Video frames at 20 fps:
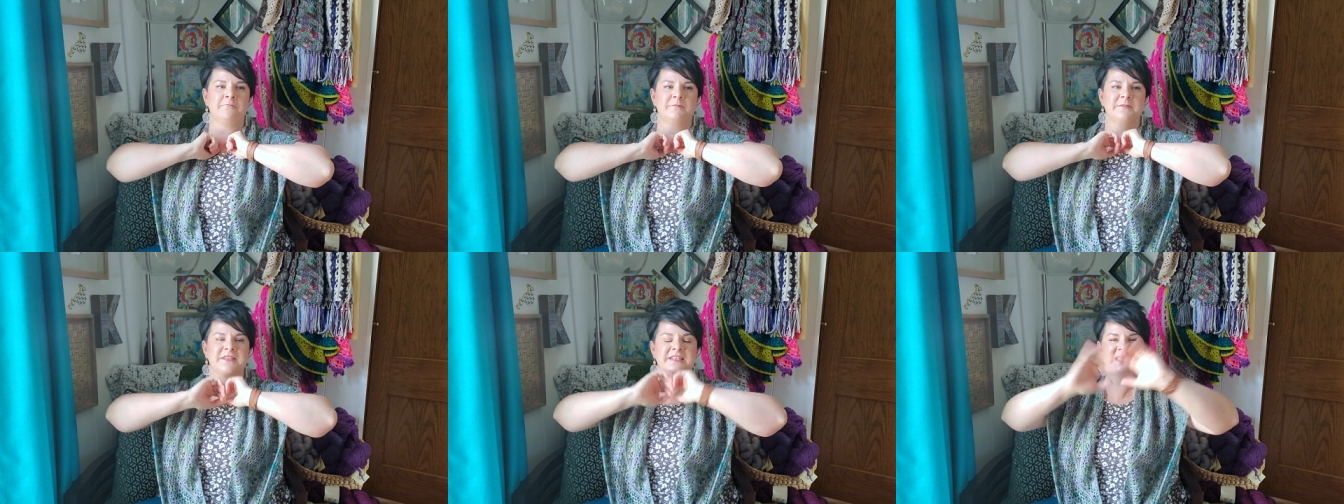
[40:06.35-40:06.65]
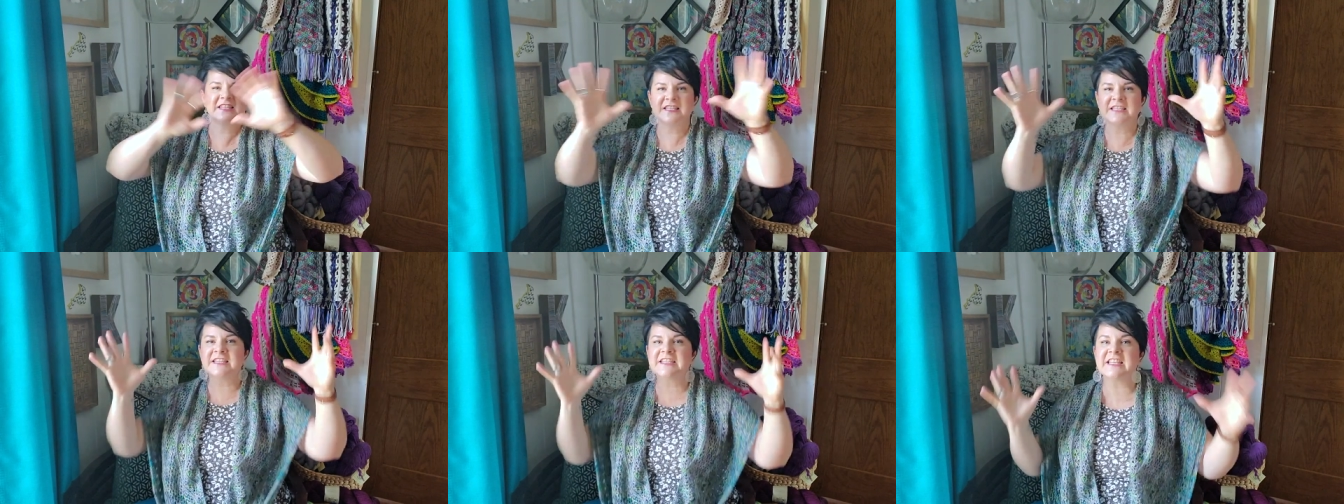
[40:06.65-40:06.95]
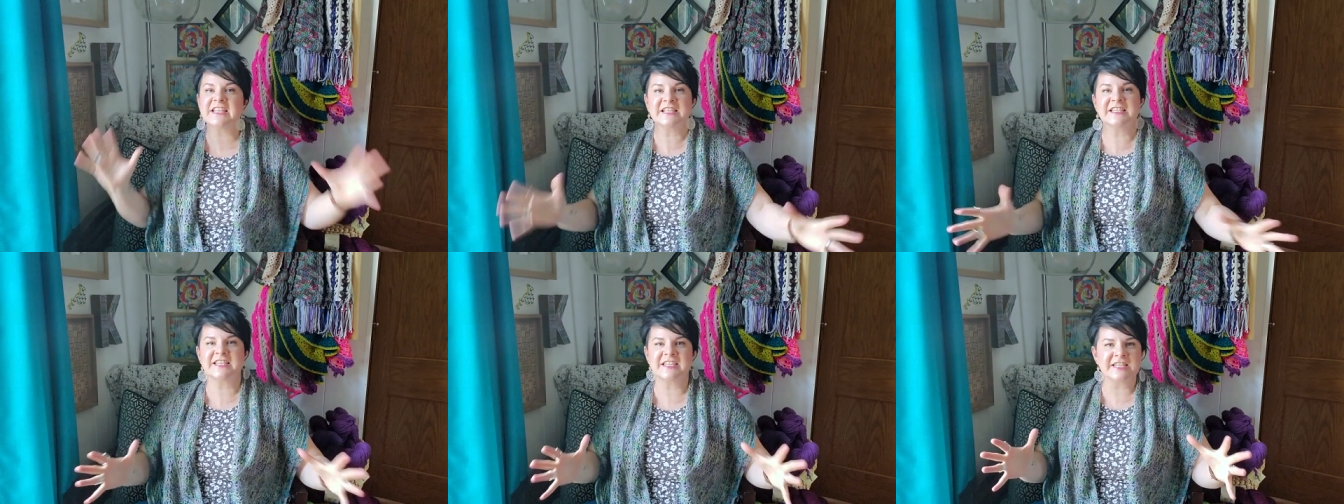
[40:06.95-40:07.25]

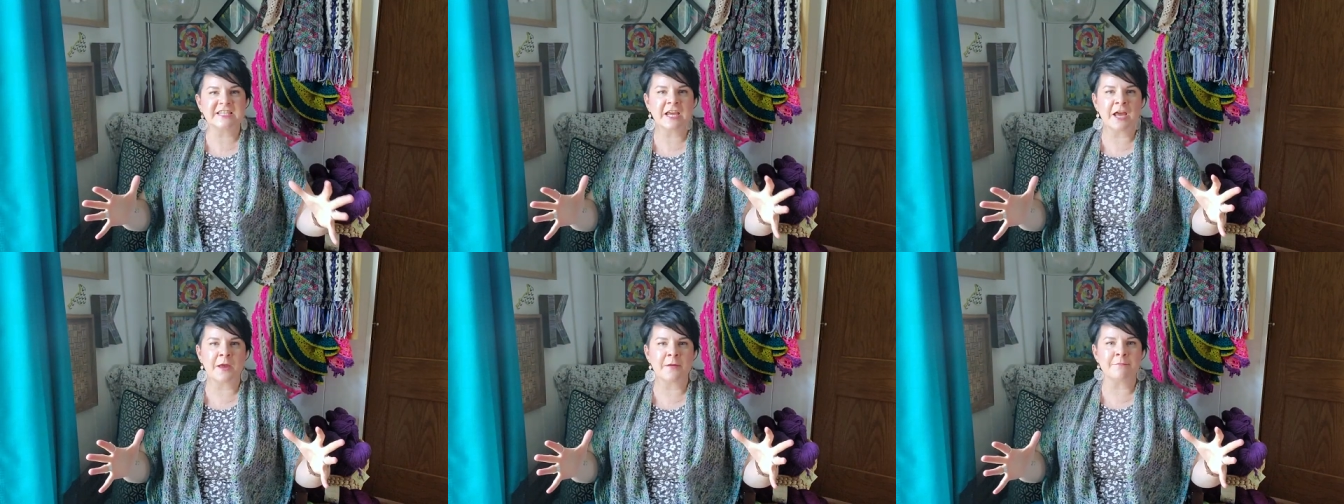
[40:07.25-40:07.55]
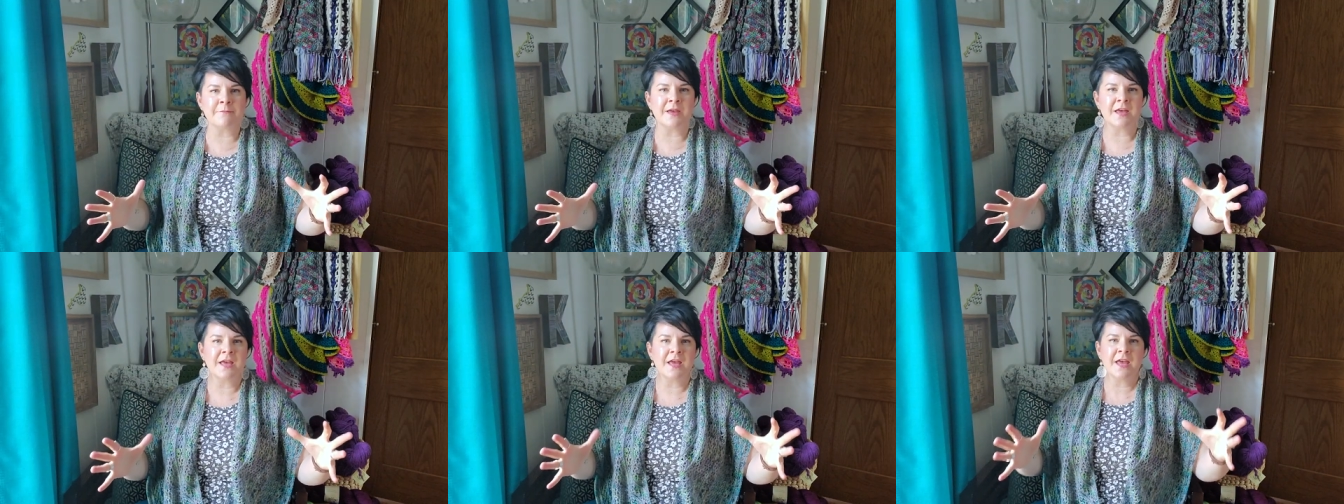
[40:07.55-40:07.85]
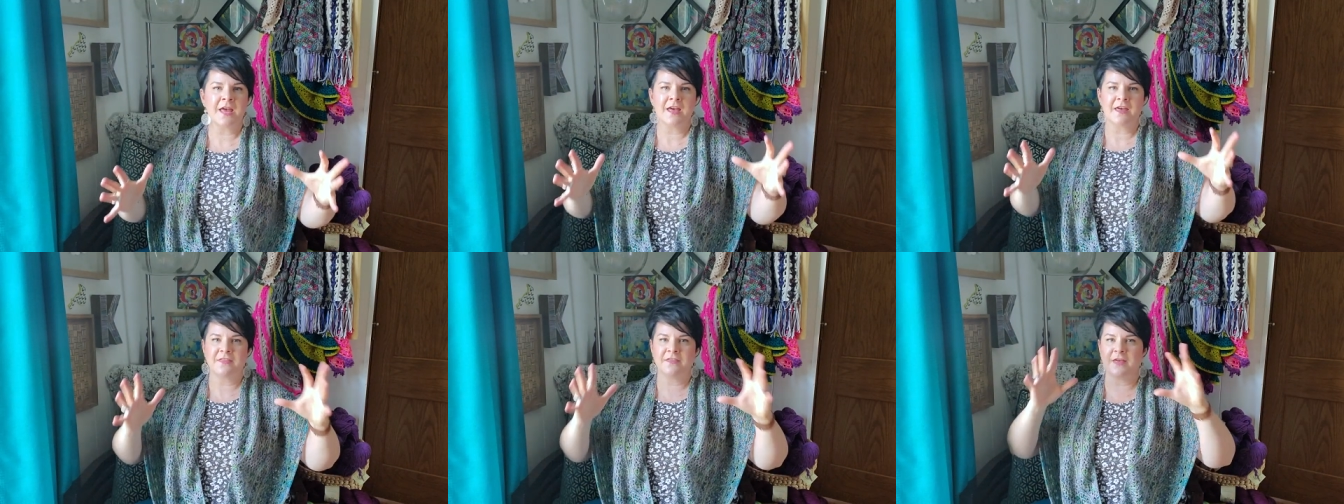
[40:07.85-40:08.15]
system
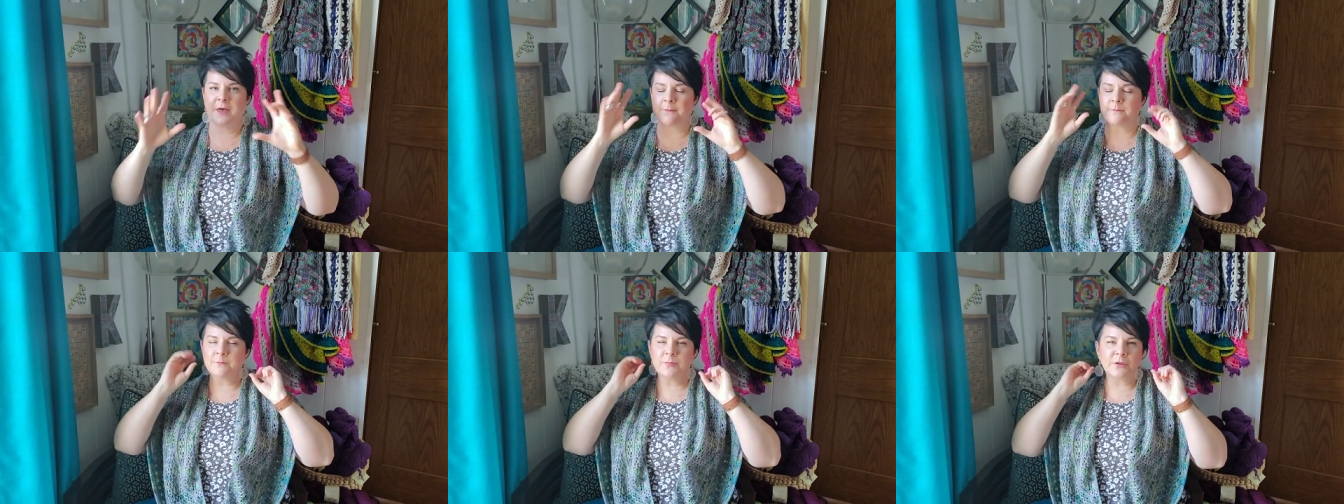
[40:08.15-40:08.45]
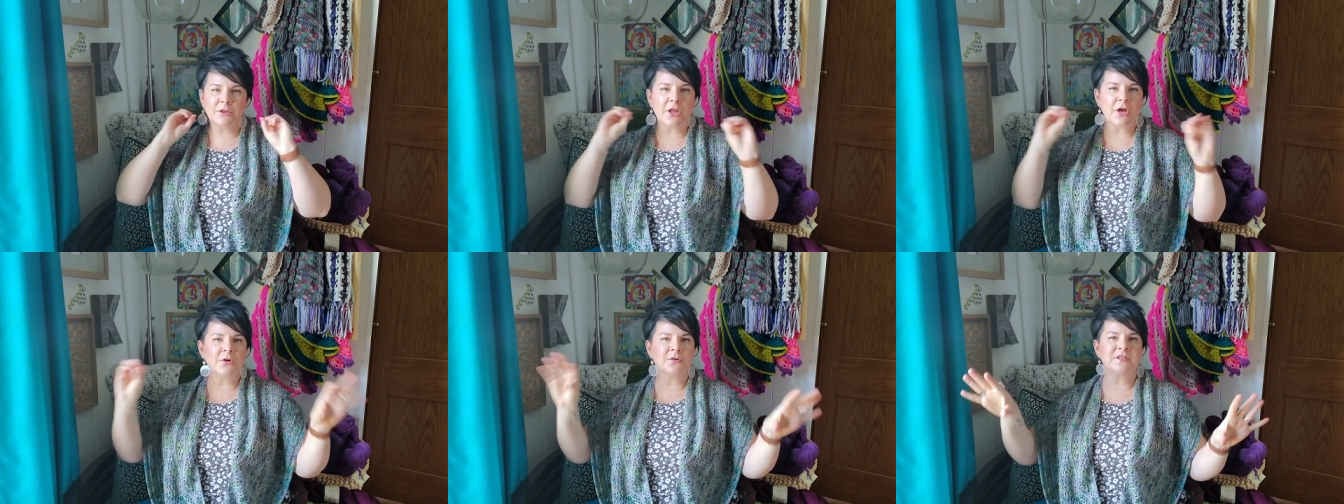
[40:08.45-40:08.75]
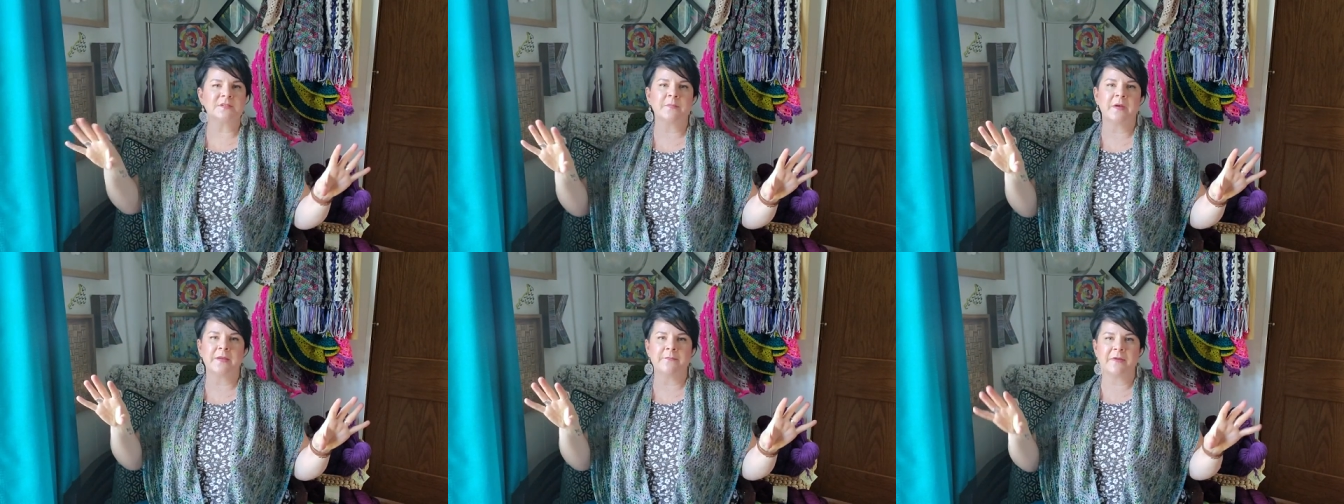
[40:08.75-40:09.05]
that
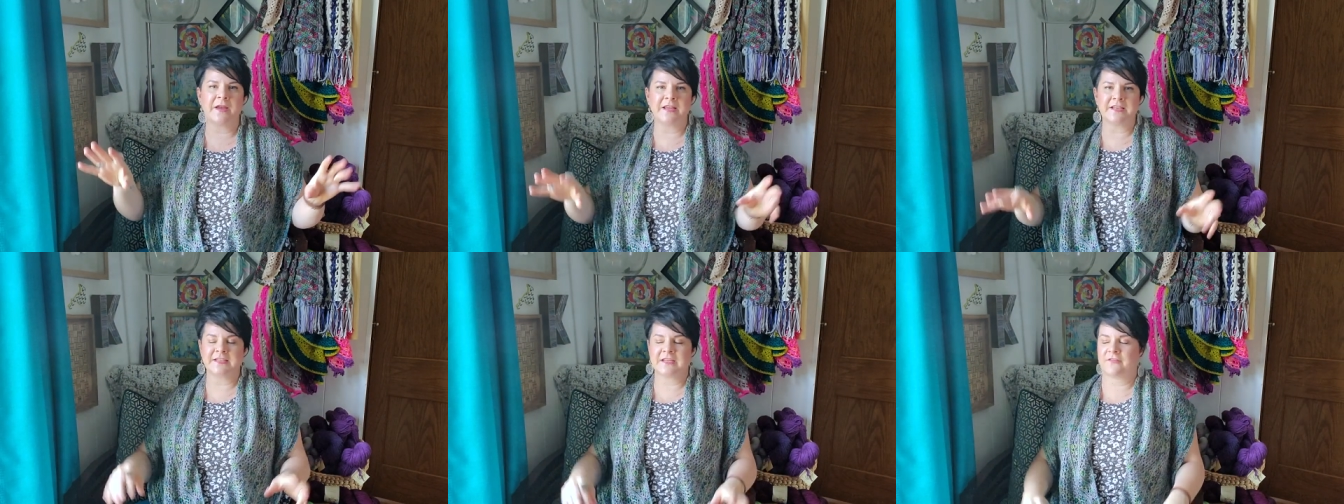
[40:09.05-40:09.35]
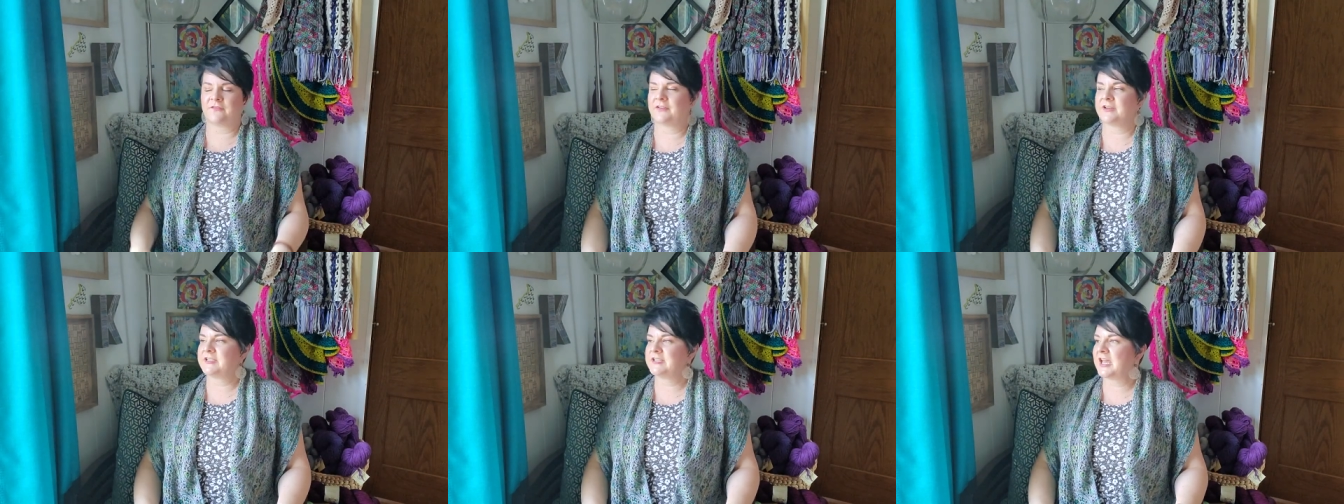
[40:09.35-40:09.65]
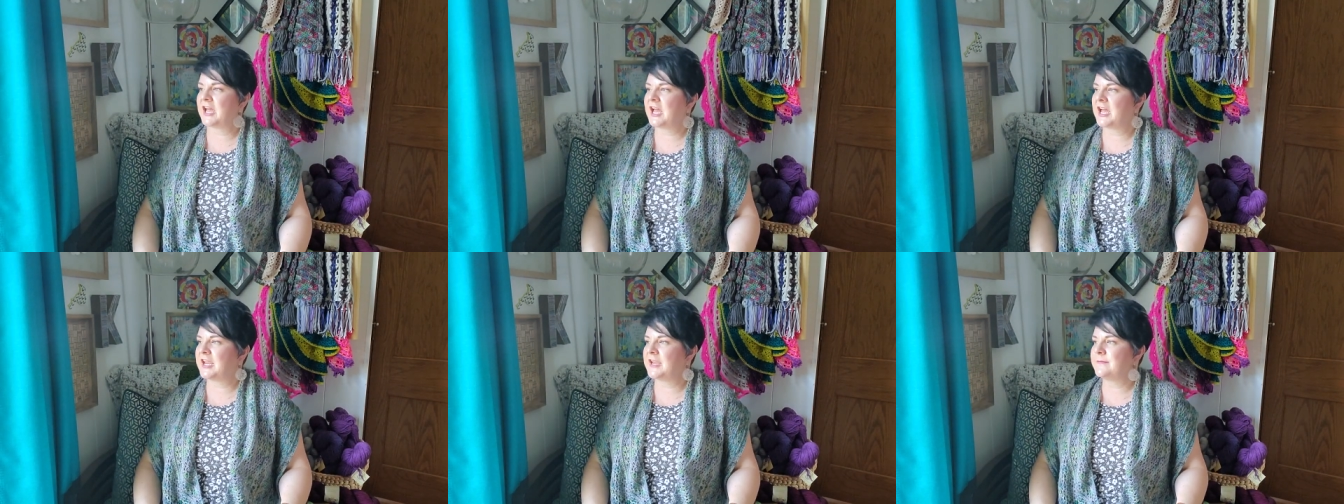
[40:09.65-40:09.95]
blows my mind every
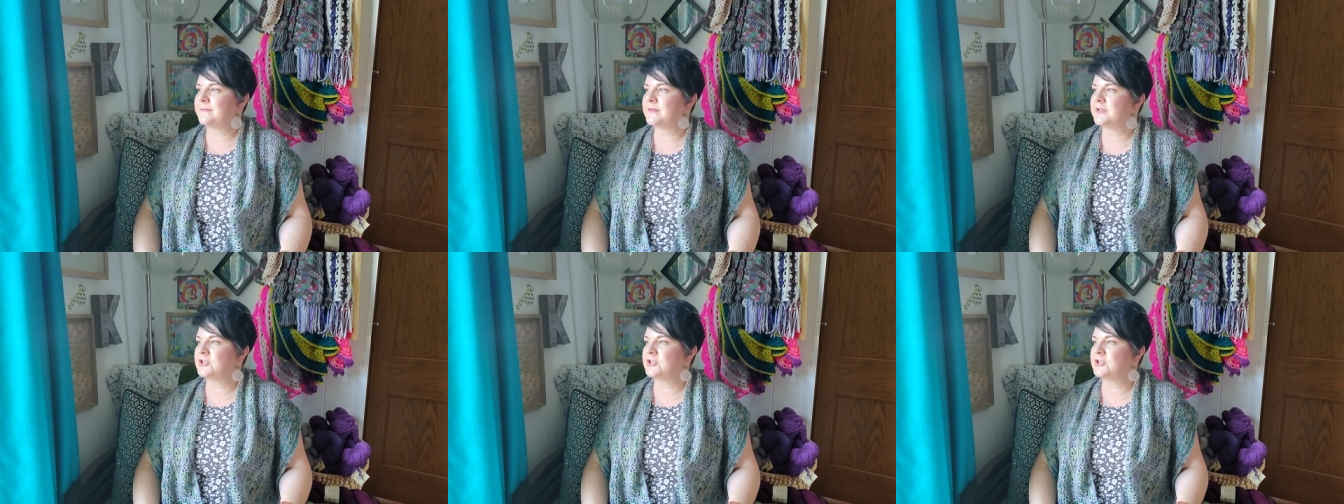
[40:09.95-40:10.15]
time.